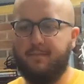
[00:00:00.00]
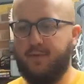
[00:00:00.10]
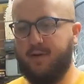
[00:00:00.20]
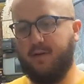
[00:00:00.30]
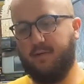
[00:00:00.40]

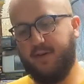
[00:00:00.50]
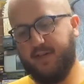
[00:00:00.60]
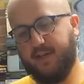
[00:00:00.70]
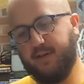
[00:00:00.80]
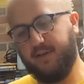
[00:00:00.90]
what
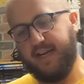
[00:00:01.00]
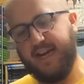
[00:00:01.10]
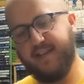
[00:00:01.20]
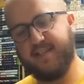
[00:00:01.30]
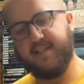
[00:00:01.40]
is it called?
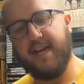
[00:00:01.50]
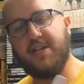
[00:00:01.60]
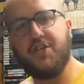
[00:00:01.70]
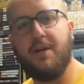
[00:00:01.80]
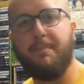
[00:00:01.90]

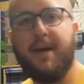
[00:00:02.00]
Anastasia